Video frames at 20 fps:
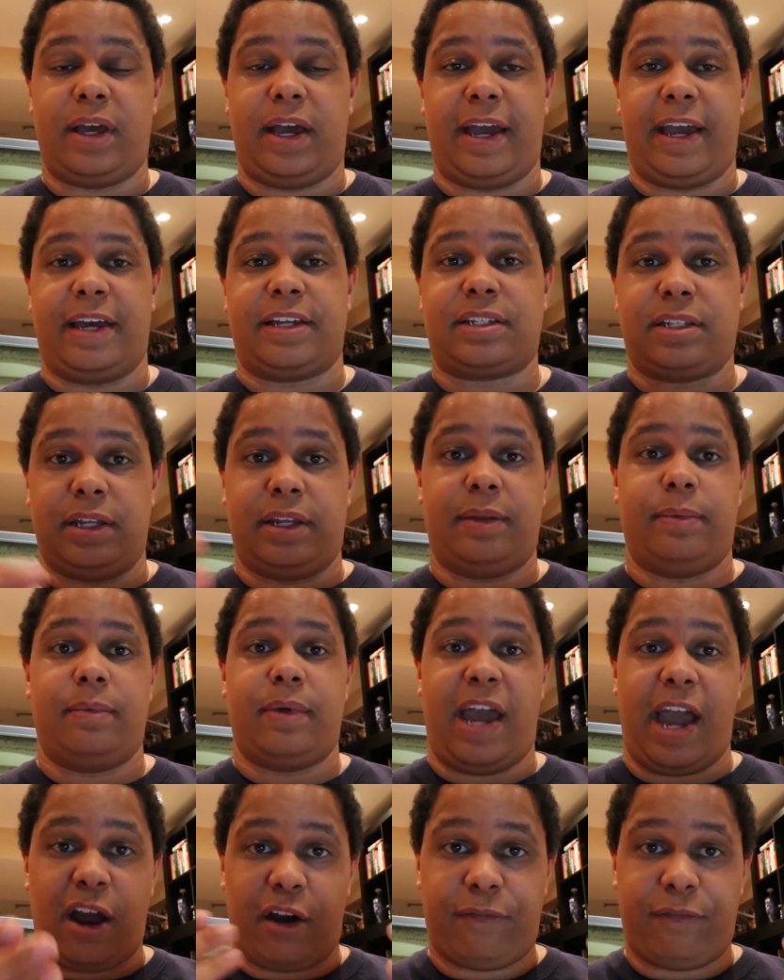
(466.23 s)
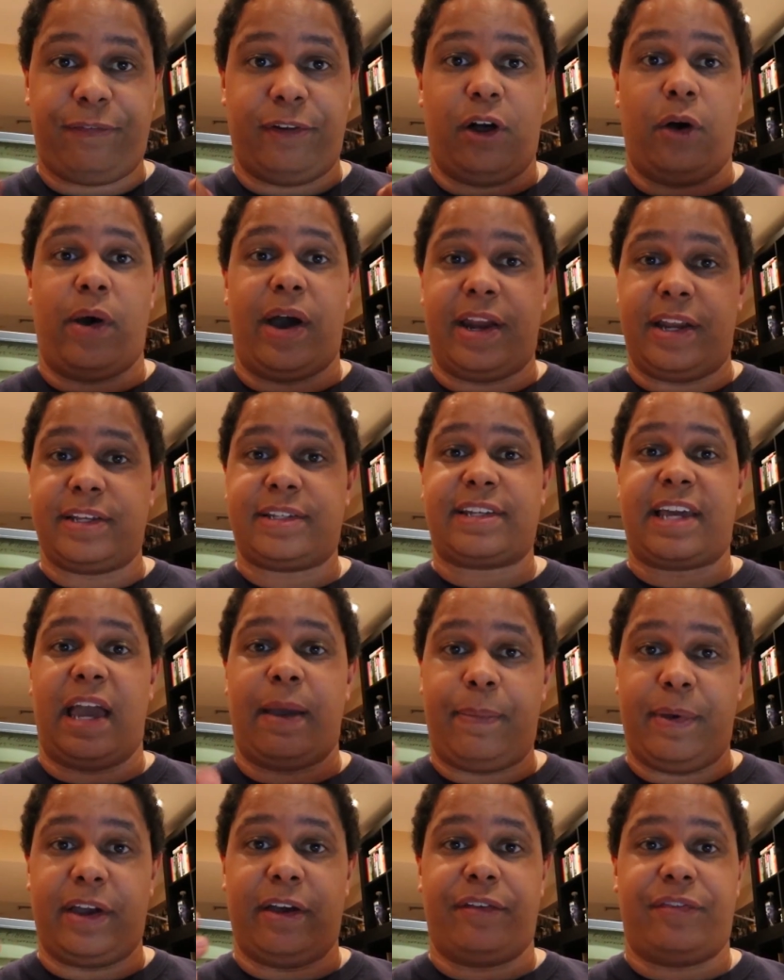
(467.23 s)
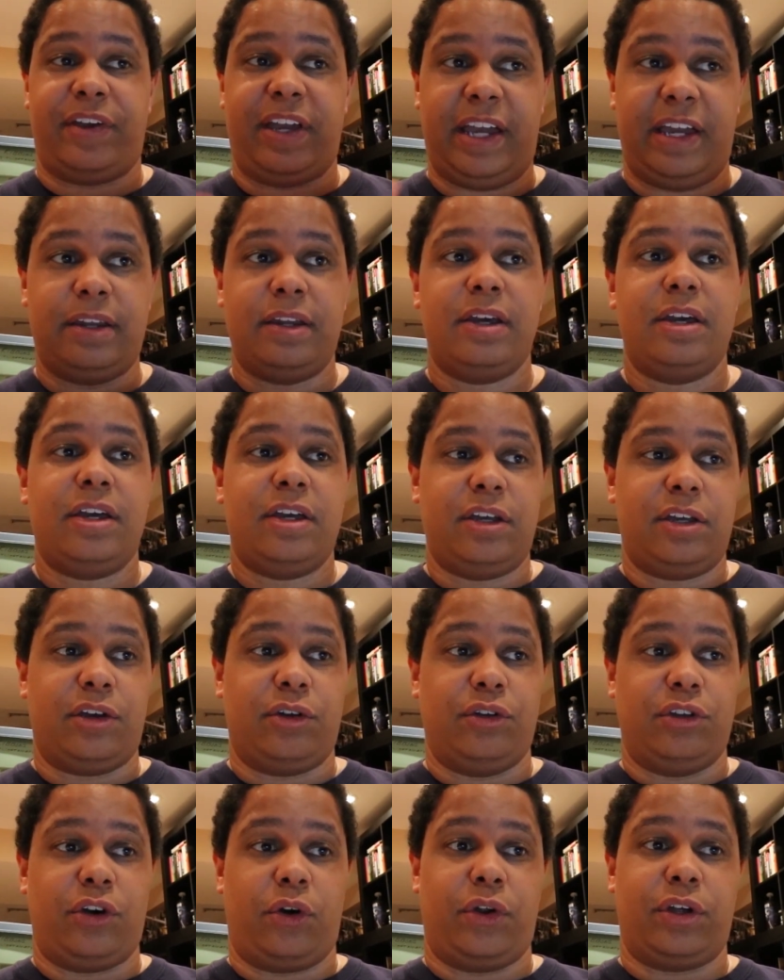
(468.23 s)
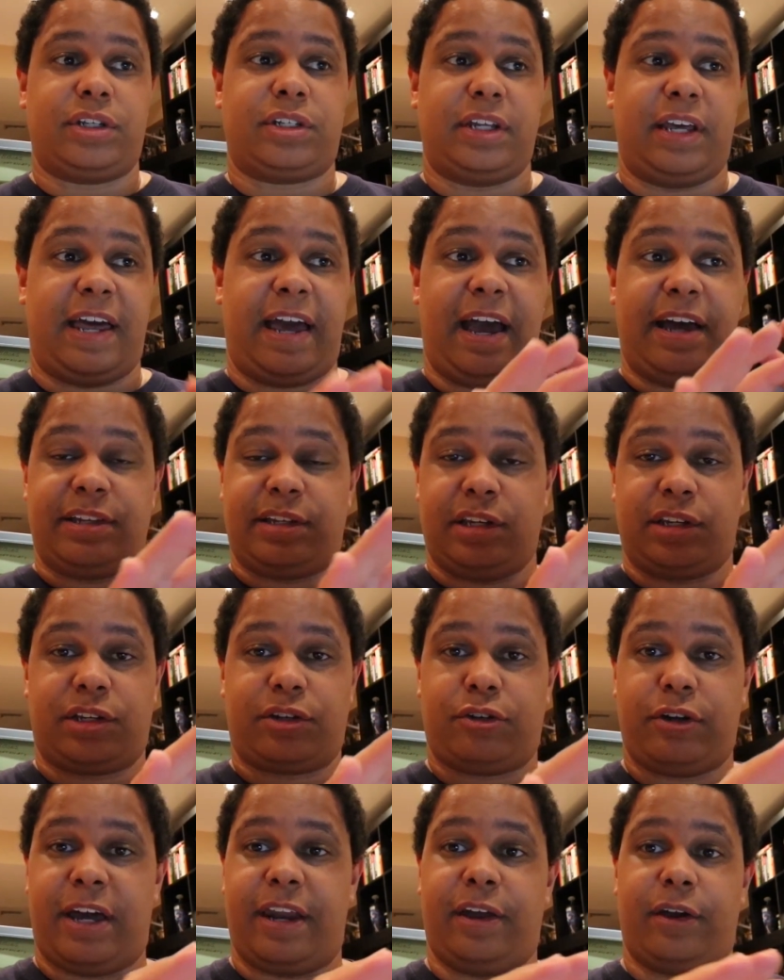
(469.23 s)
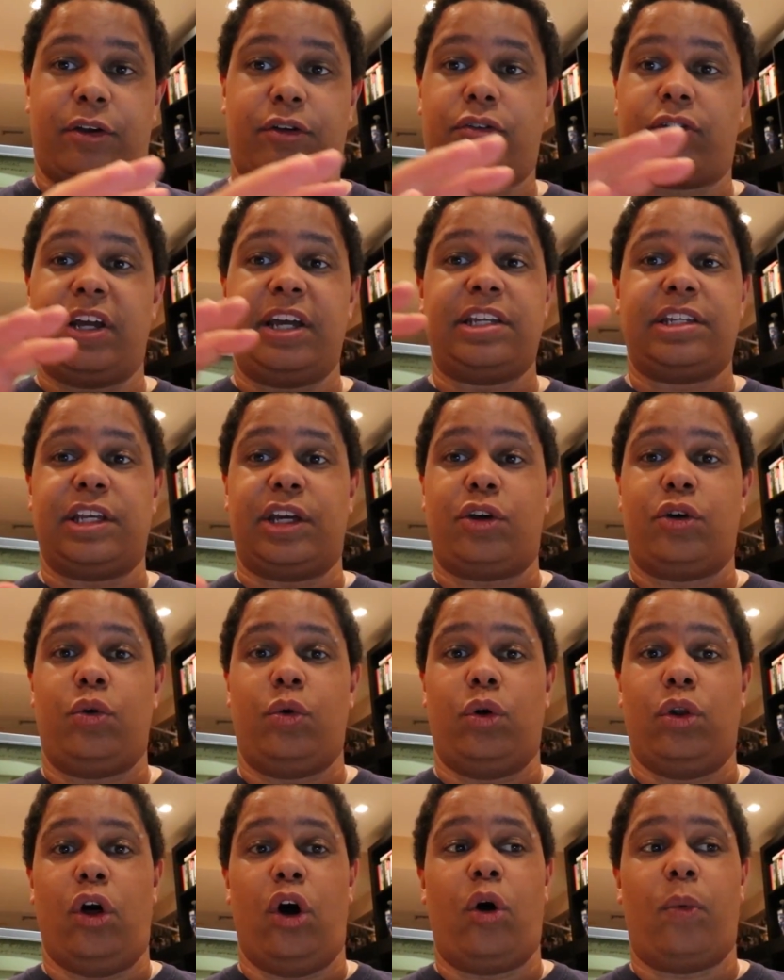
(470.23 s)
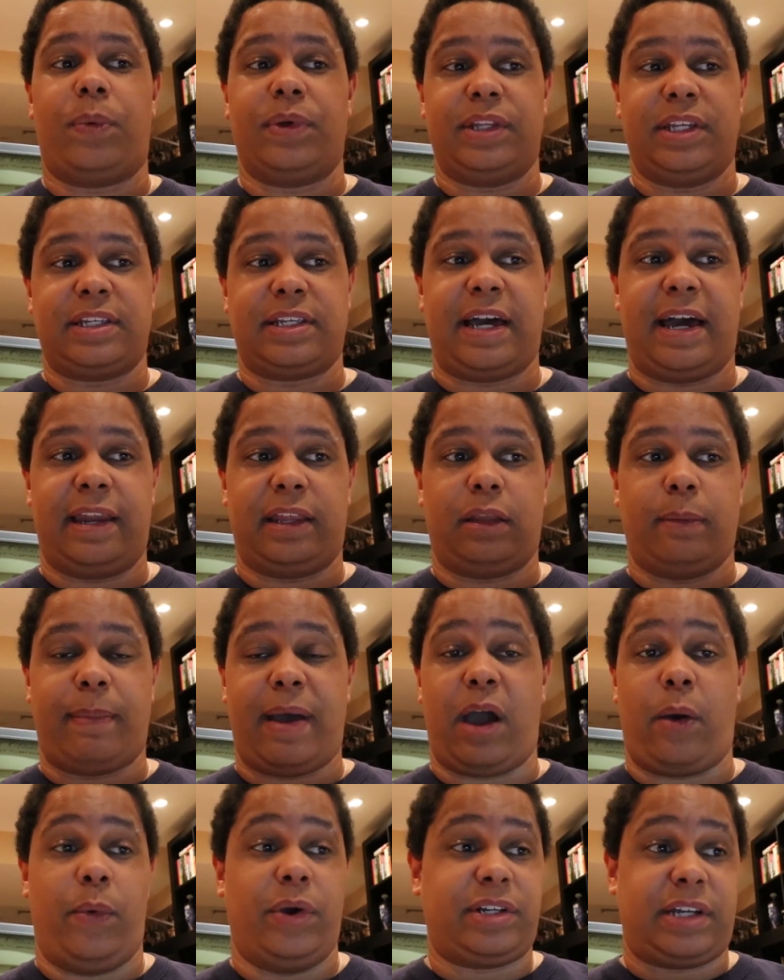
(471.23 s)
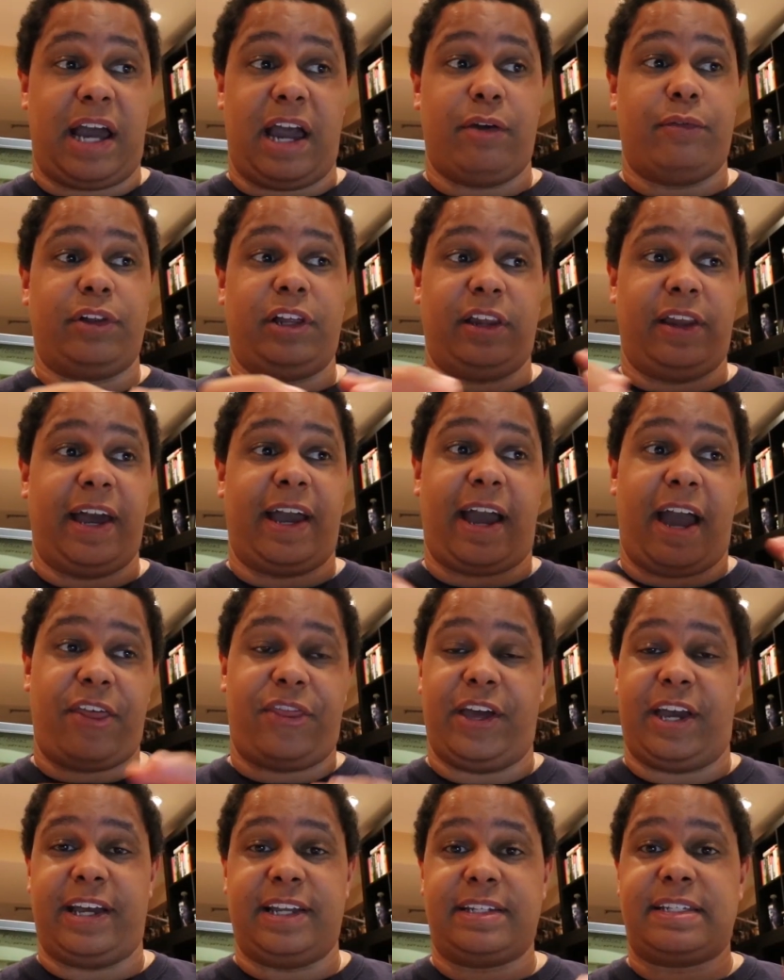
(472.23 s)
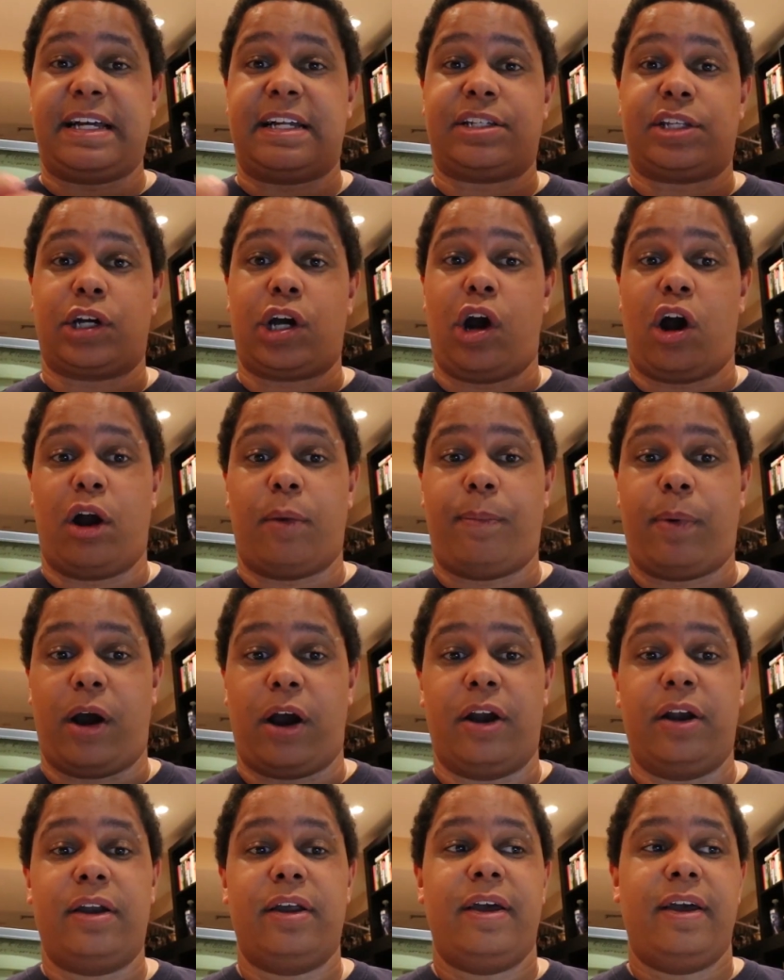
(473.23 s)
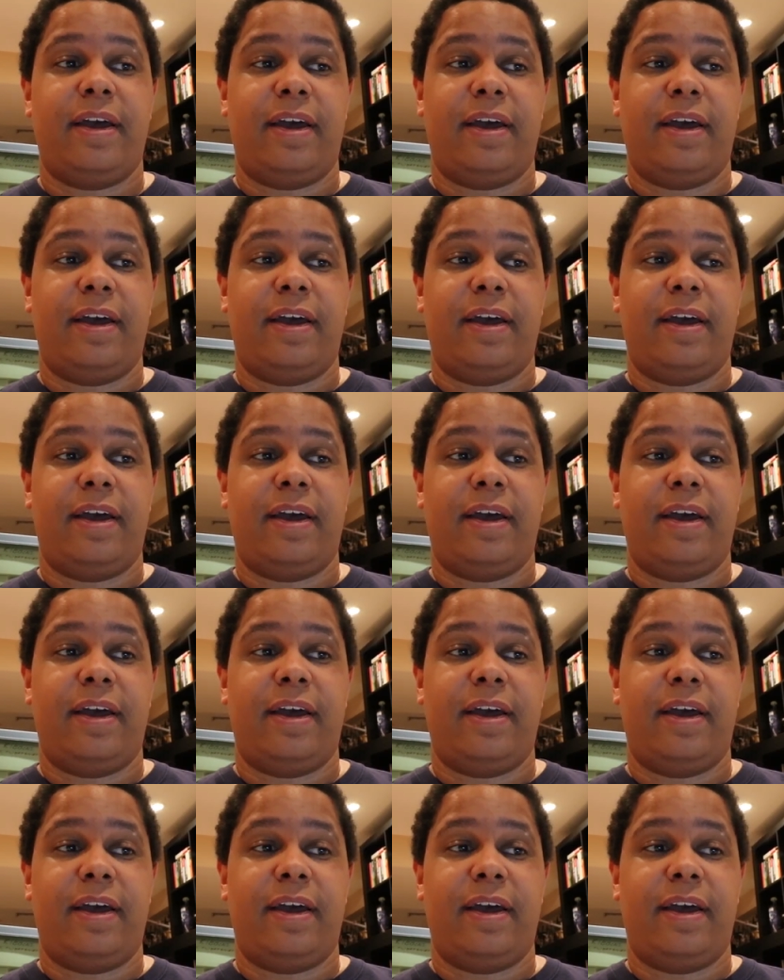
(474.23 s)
I guess the airflow and escaping of heat, you'll notice it has this kind of crazy cool open design at the back, which I really like. I think it sets the car apart.